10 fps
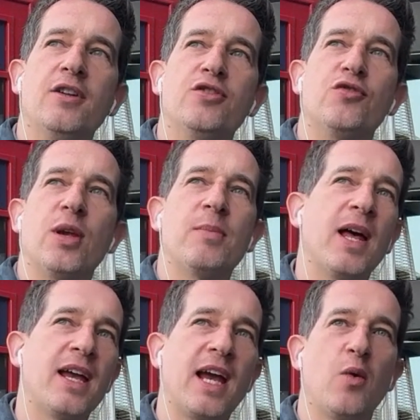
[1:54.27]

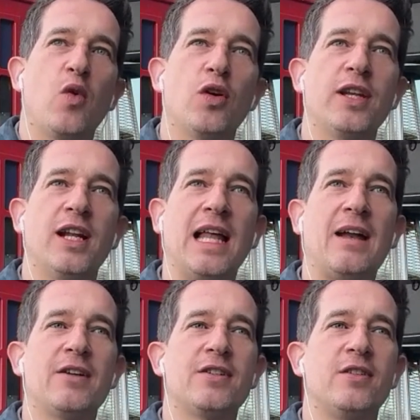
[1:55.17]
dreamlike kind of world, it
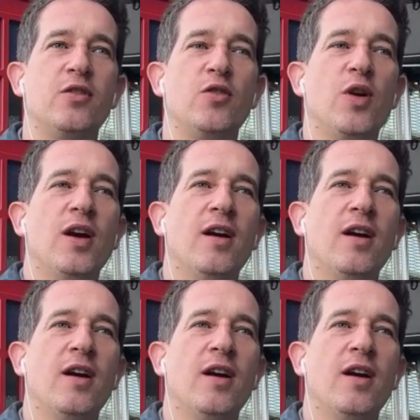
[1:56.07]
allowed us to.